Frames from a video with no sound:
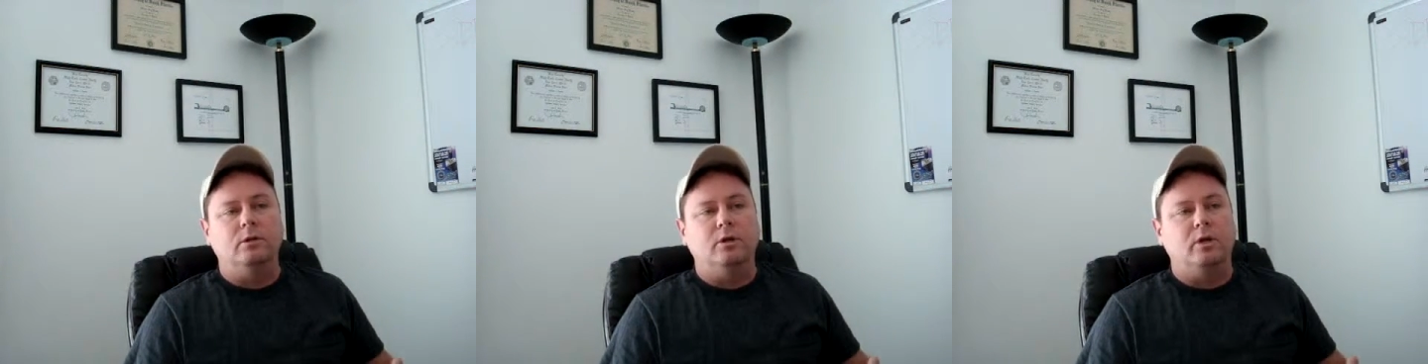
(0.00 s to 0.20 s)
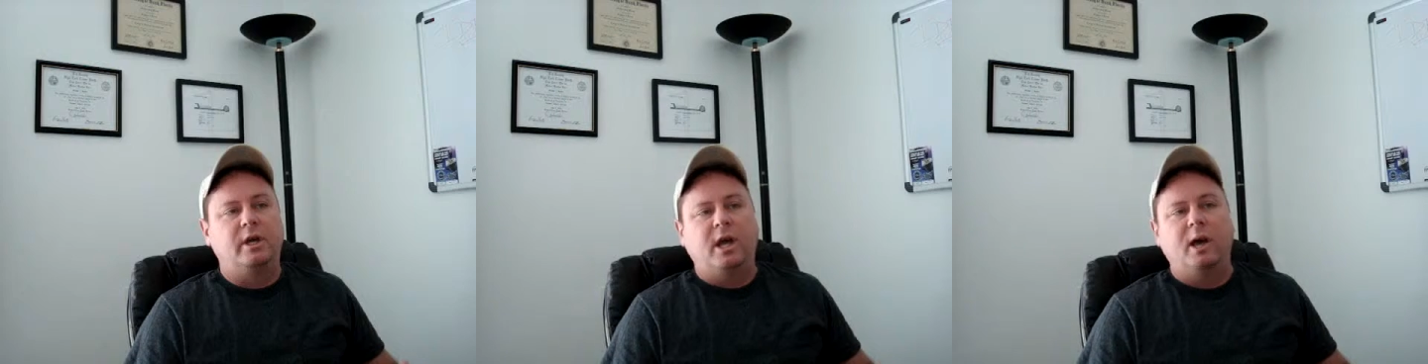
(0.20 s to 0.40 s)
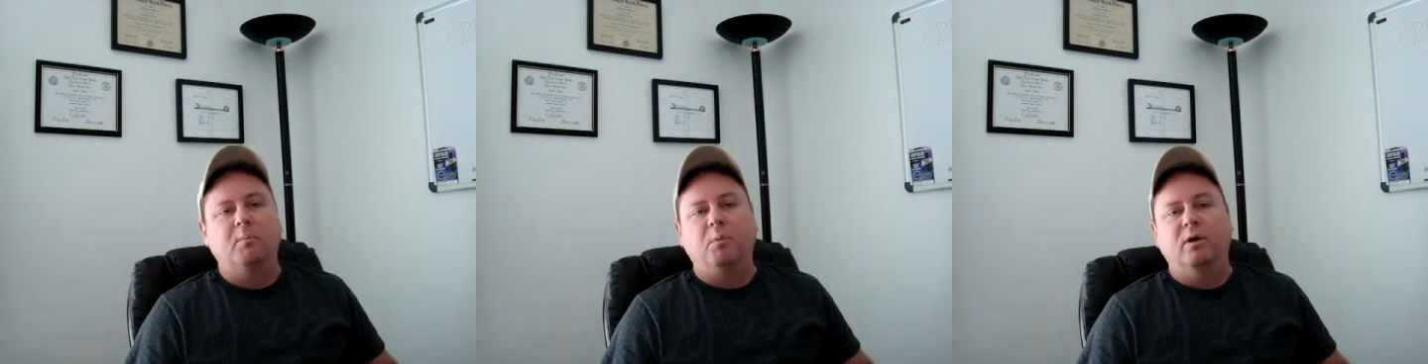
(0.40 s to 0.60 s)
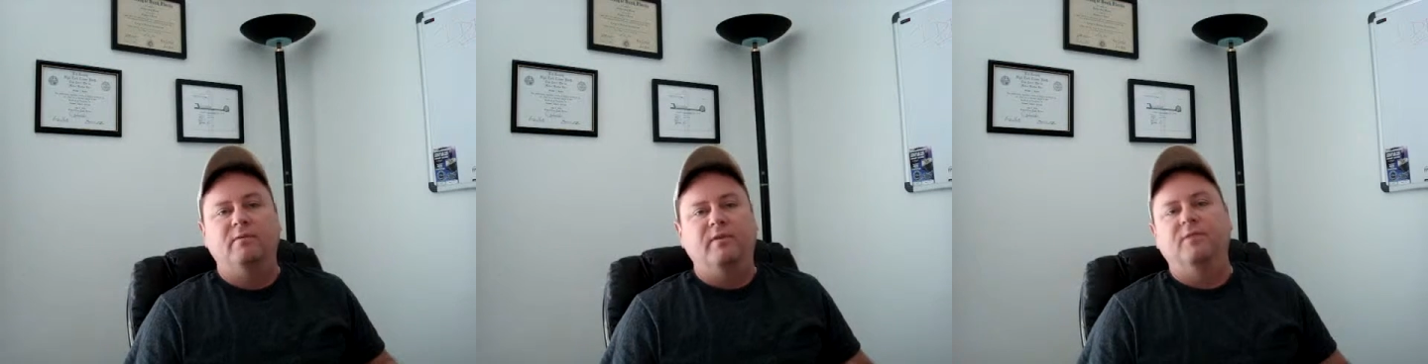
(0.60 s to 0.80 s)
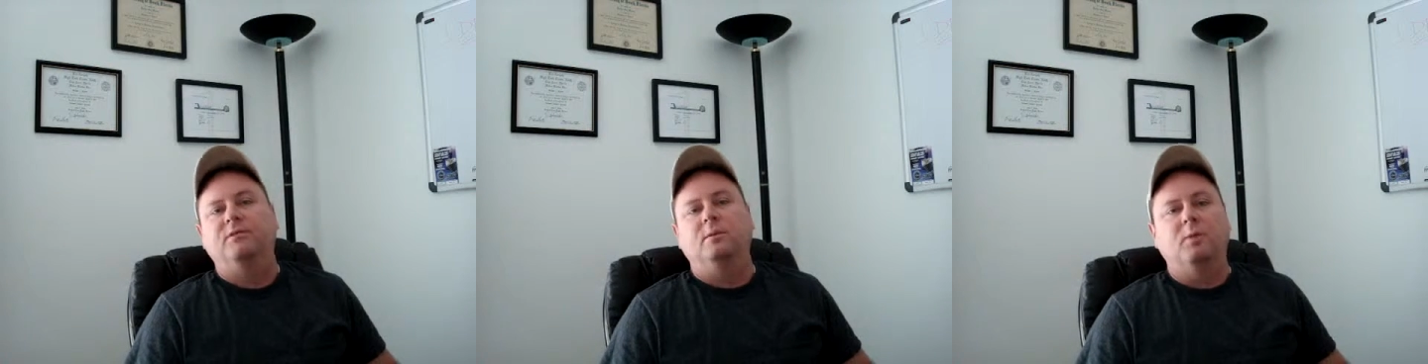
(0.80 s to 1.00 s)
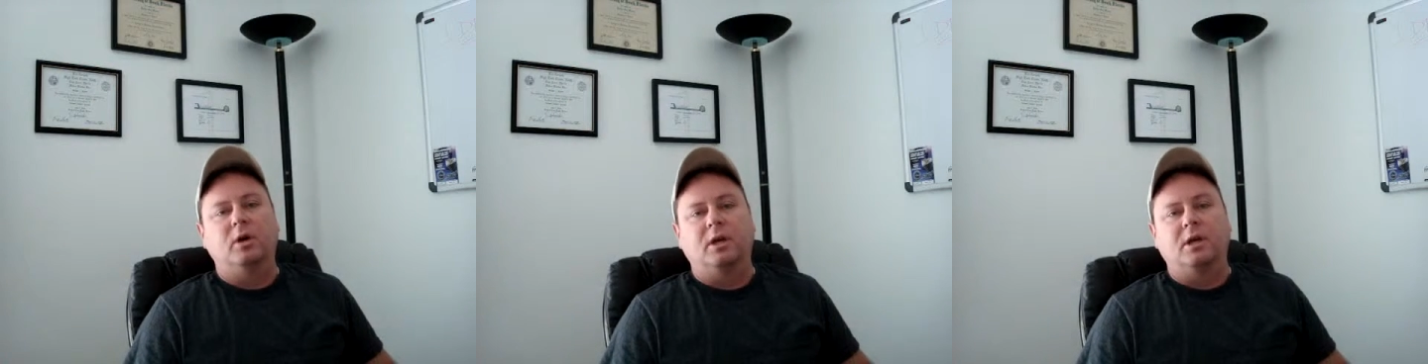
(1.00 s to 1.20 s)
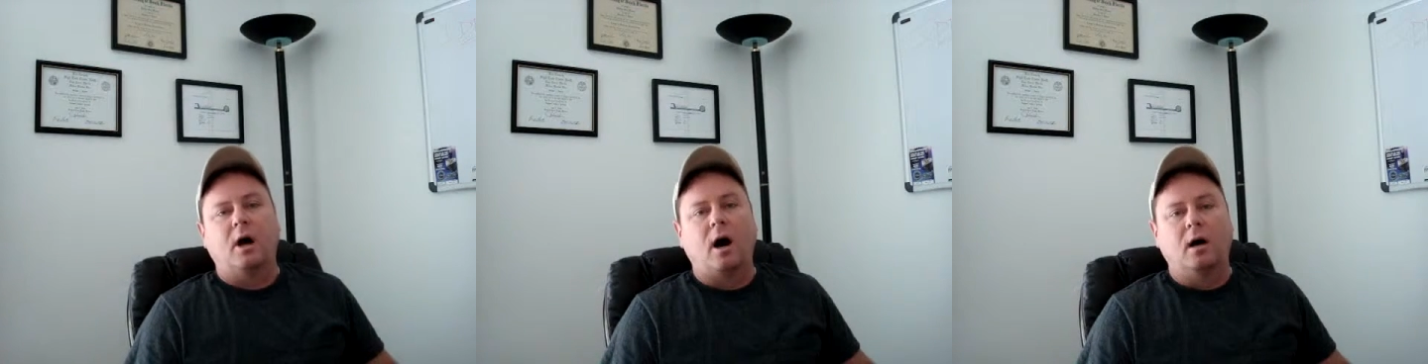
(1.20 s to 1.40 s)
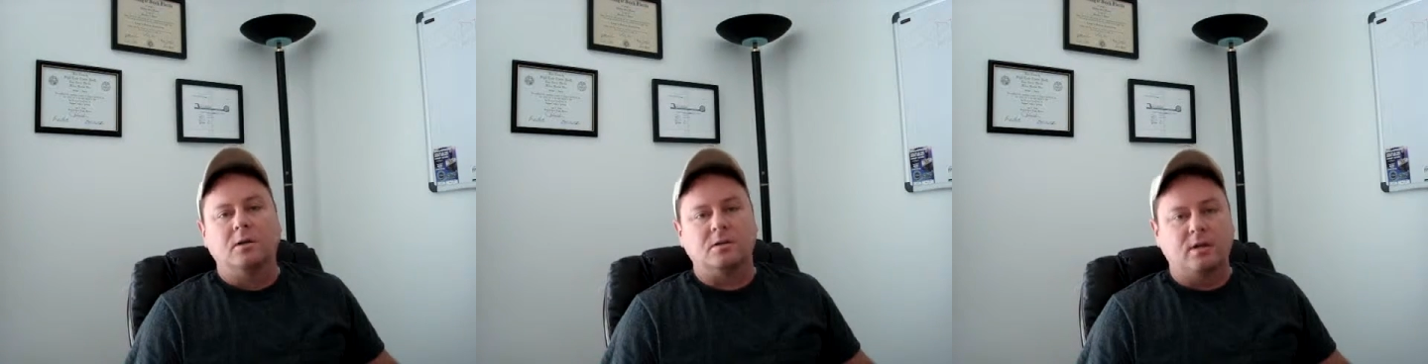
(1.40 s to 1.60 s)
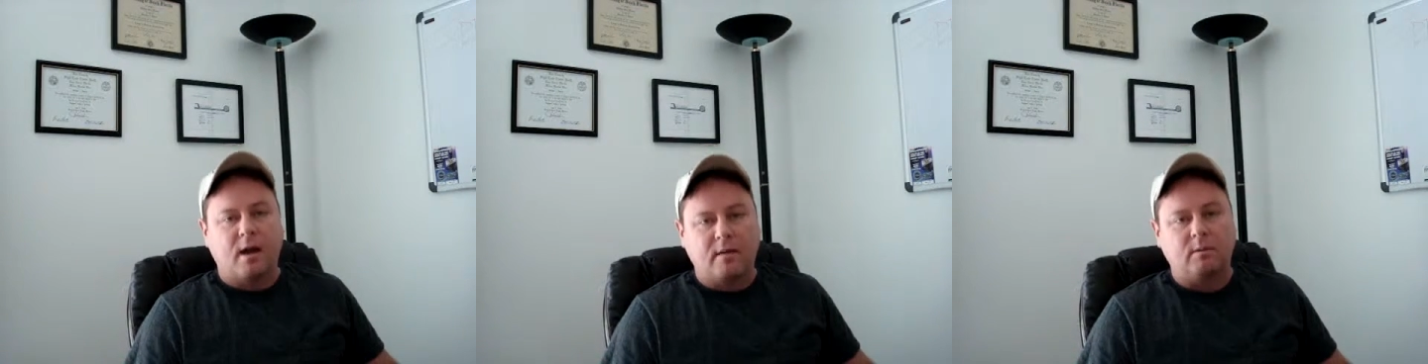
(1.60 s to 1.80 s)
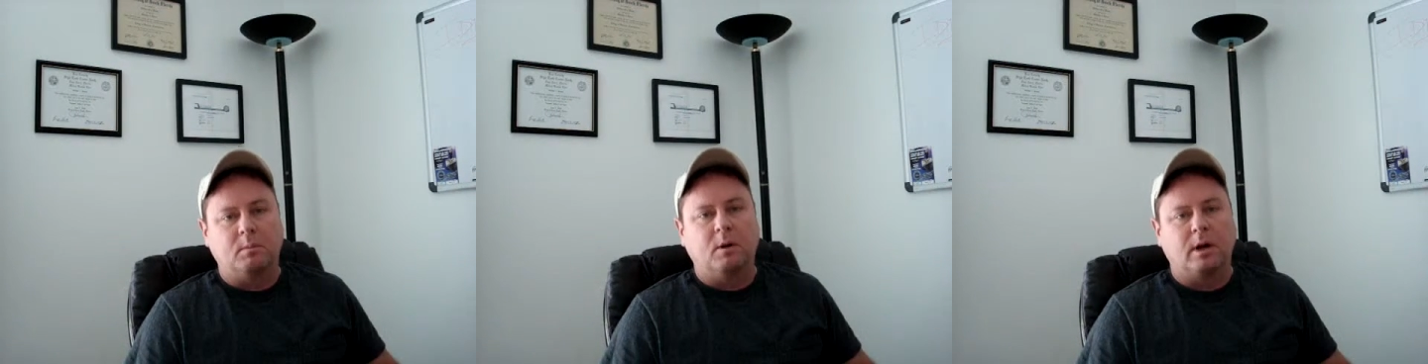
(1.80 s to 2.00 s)
you can't put $50 million into
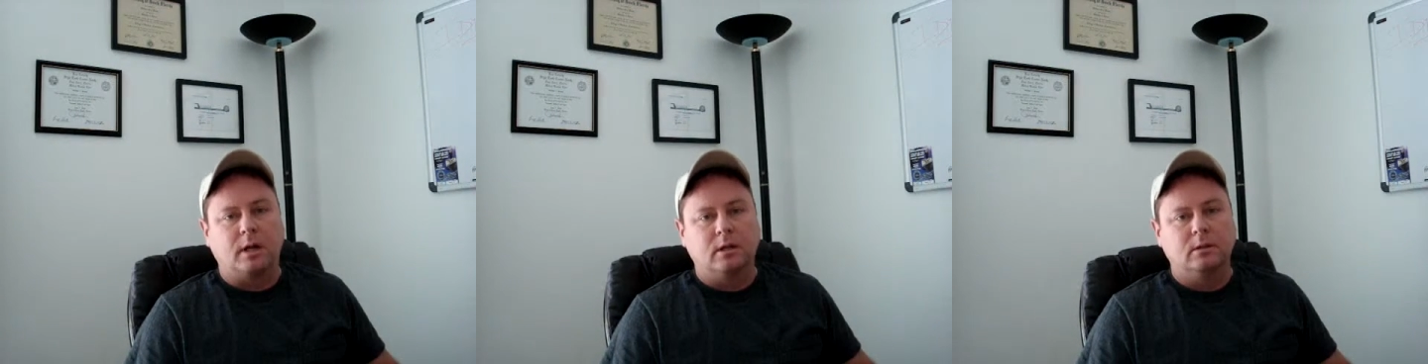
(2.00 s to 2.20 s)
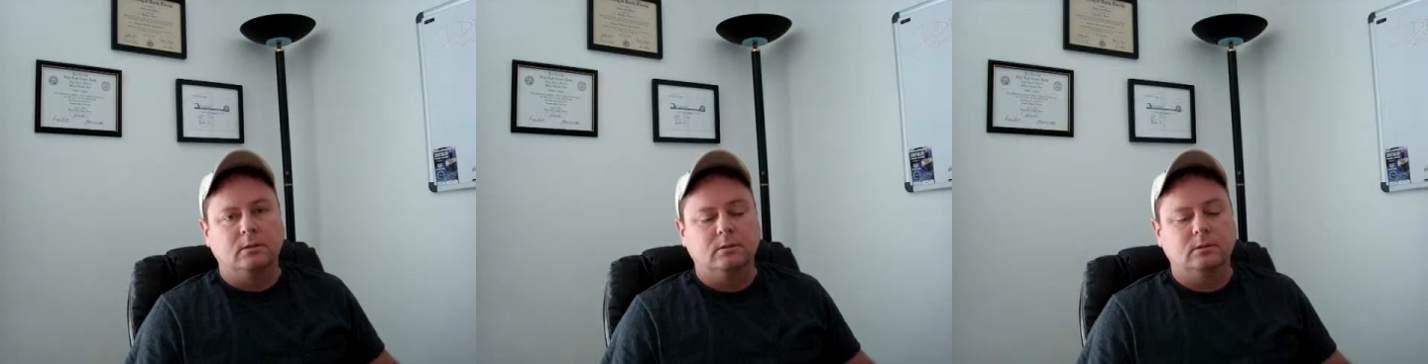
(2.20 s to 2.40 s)
everybody.